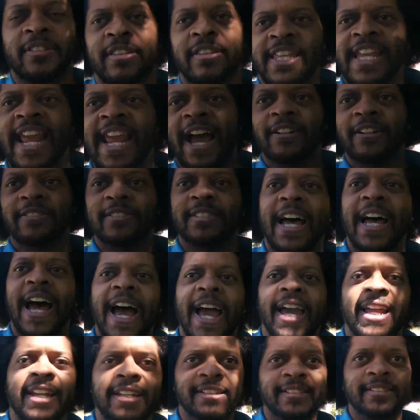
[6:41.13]
the
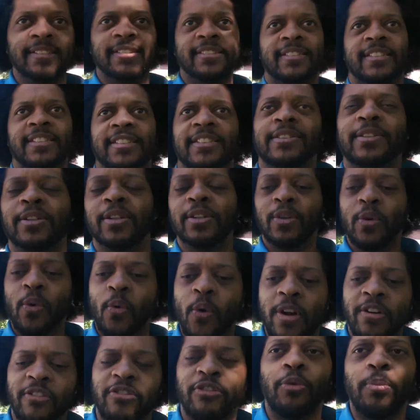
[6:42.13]
outside is just a
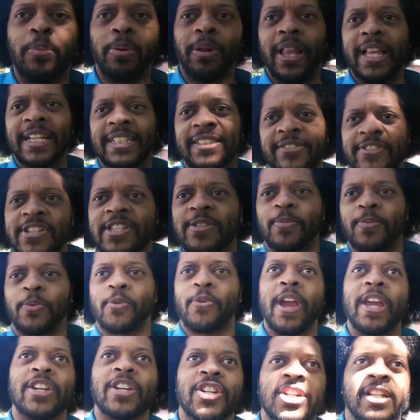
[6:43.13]
wonderful place of
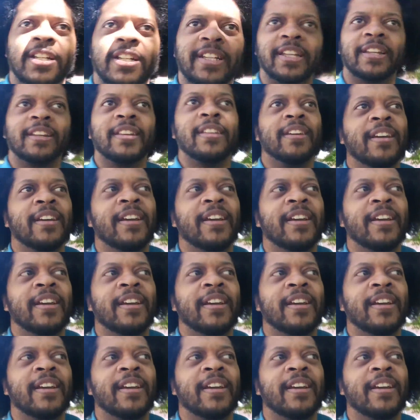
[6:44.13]
inspiration